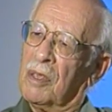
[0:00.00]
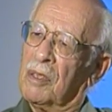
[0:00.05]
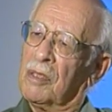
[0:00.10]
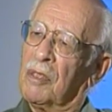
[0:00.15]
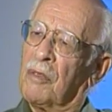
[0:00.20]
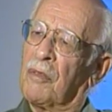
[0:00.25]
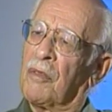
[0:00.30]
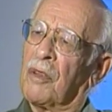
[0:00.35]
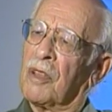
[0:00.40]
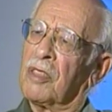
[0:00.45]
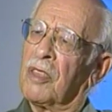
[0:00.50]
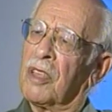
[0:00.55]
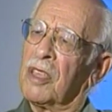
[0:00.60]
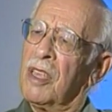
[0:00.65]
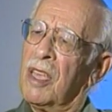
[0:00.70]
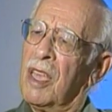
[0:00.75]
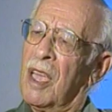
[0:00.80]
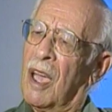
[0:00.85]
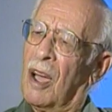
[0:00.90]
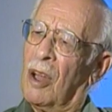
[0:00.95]
the, the
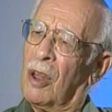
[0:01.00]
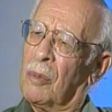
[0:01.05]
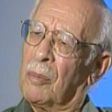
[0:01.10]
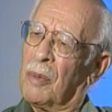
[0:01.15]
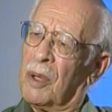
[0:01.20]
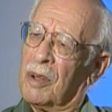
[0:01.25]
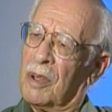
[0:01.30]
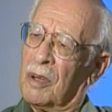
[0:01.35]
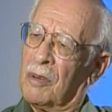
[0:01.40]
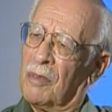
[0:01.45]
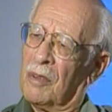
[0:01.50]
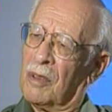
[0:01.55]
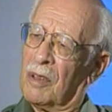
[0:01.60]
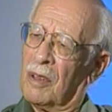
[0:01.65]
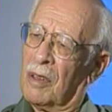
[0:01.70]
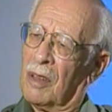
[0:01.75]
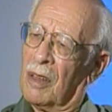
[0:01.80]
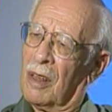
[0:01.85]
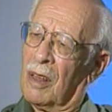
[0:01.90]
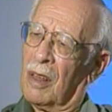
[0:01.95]
key element of
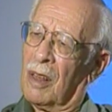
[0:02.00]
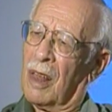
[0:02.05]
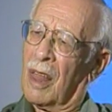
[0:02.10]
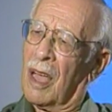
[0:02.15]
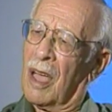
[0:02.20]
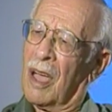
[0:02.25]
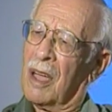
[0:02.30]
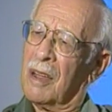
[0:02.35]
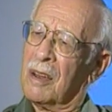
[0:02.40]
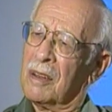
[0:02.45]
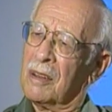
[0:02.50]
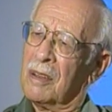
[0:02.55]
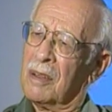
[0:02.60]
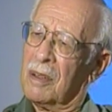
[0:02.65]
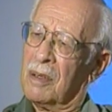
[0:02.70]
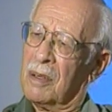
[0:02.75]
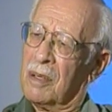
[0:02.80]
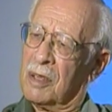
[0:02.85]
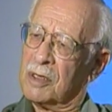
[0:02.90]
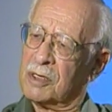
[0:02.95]
land
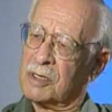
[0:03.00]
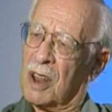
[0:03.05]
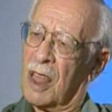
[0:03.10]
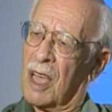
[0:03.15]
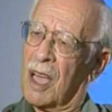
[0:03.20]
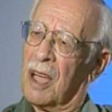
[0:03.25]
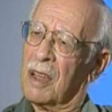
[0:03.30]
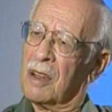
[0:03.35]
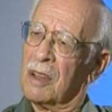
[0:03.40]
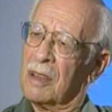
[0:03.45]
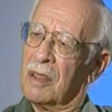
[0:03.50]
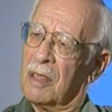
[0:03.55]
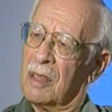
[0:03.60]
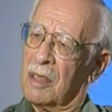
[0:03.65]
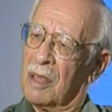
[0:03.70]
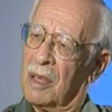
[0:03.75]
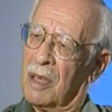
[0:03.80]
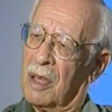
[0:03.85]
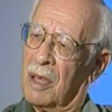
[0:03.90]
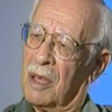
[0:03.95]
is land
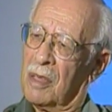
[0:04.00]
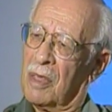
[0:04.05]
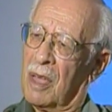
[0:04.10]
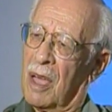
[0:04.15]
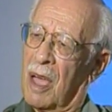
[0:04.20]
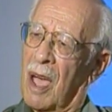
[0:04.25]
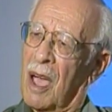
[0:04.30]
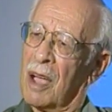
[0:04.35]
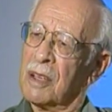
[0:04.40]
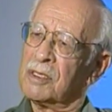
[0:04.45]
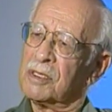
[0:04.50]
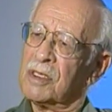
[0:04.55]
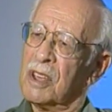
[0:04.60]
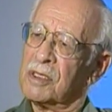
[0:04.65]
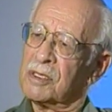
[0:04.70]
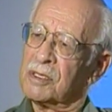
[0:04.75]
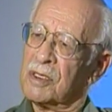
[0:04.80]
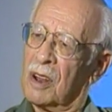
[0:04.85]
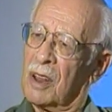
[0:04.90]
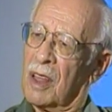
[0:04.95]
and the
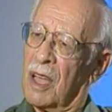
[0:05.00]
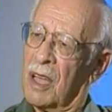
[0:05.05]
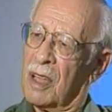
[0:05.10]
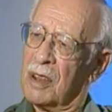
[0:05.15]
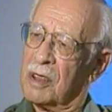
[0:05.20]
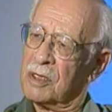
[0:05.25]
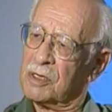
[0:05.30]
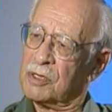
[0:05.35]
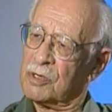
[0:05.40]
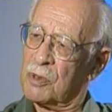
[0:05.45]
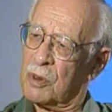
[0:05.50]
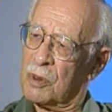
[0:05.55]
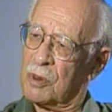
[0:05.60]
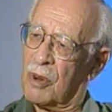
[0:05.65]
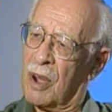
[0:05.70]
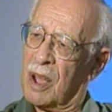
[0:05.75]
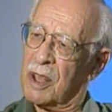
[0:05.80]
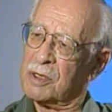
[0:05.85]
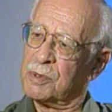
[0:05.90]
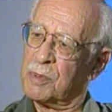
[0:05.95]
access to land is through
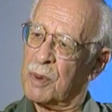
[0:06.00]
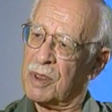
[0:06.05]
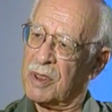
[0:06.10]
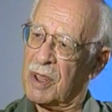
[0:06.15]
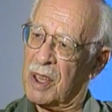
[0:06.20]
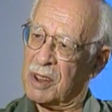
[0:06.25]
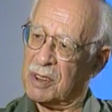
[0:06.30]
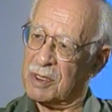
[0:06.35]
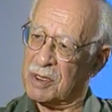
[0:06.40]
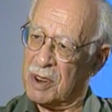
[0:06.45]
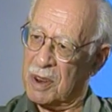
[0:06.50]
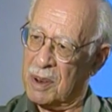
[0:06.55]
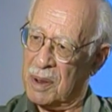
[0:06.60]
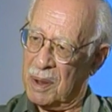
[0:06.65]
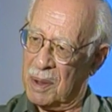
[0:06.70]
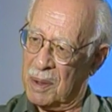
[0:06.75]
transportation.